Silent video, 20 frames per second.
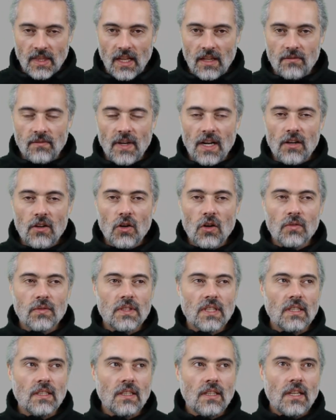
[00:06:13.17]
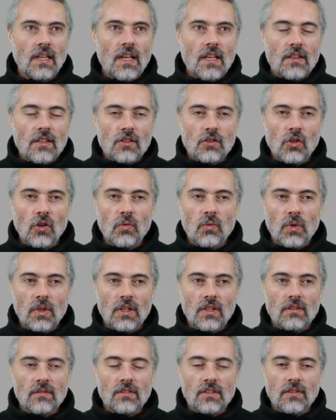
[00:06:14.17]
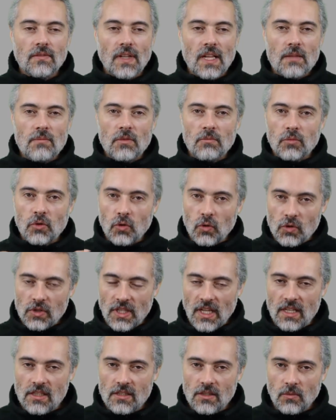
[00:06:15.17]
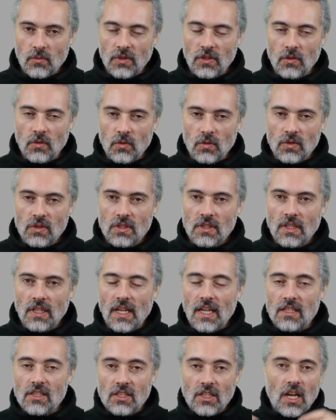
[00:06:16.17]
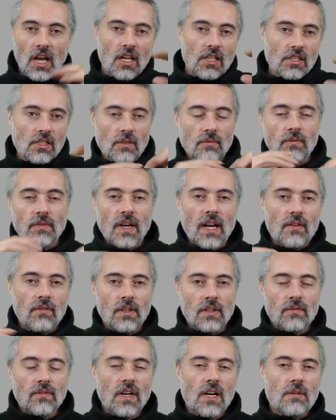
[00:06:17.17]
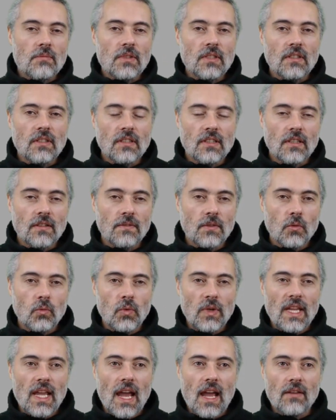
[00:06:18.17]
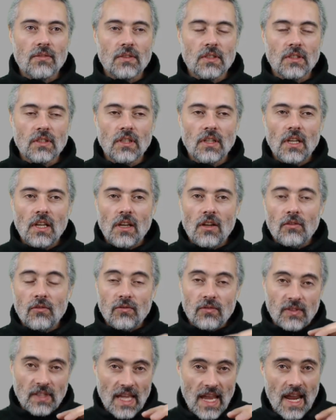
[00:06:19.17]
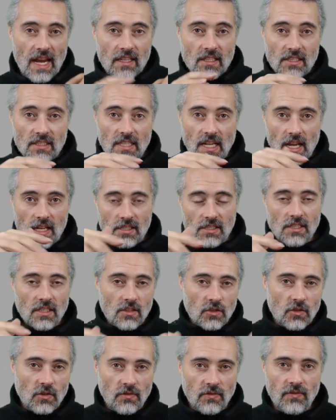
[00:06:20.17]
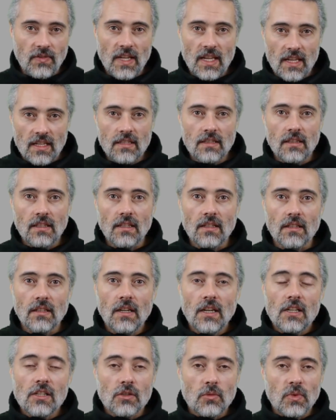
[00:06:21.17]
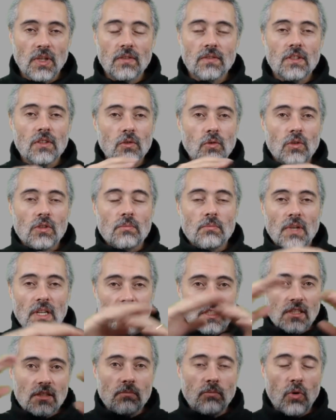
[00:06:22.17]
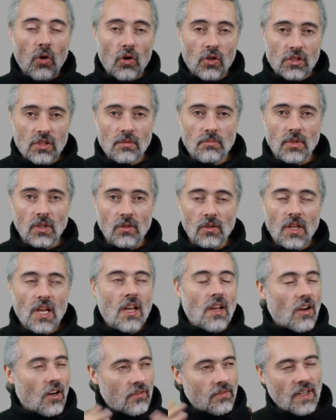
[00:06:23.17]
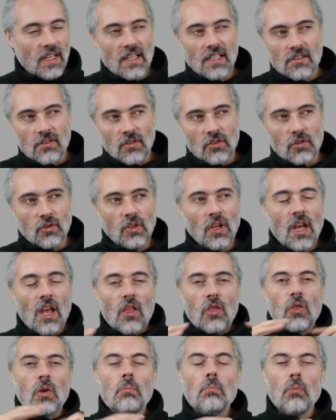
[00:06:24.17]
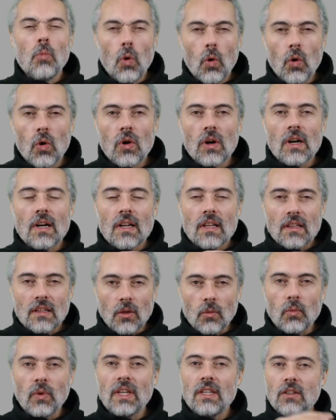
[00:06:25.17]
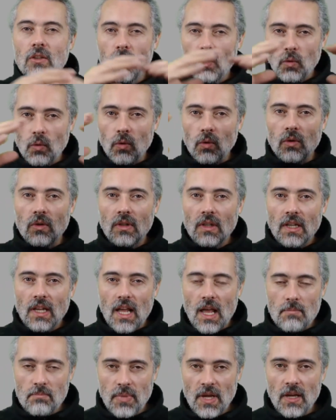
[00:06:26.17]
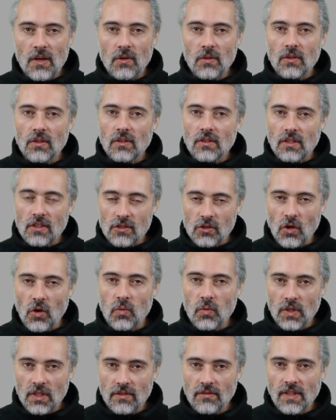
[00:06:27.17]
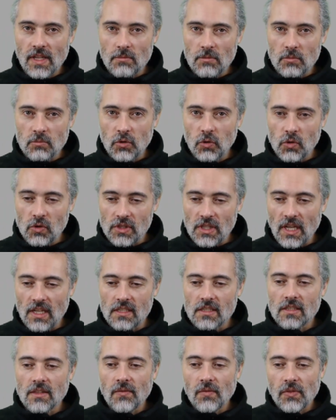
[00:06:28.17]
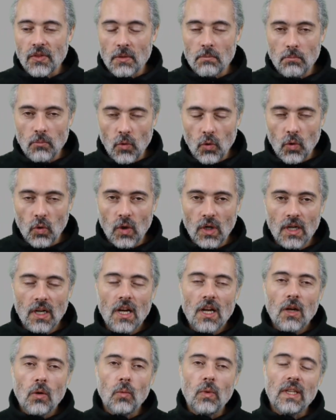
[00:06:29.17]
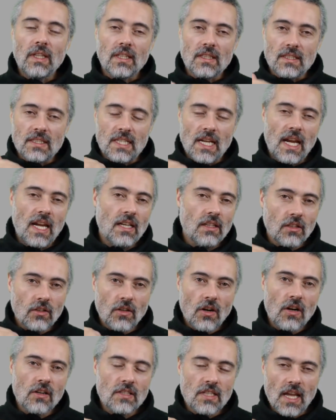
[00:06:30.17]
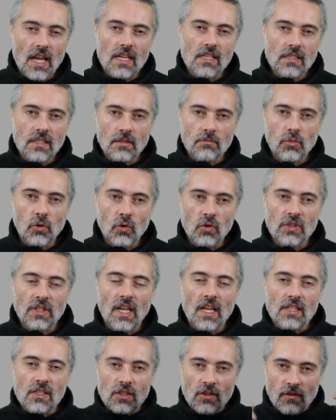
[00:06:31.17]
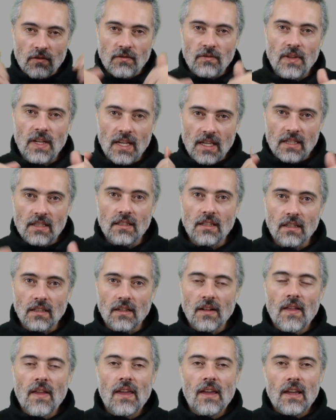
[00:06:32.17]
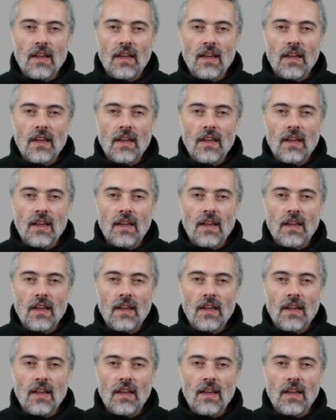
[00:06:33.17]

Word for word: And very often, the software development process that we use is custom for every environment. Therefore, we have to flex testing to fit in there. So we have to know as much as possible. In fact, that's not true. The more that we know about the software development process, the more we can tailor our testing process to fit in there.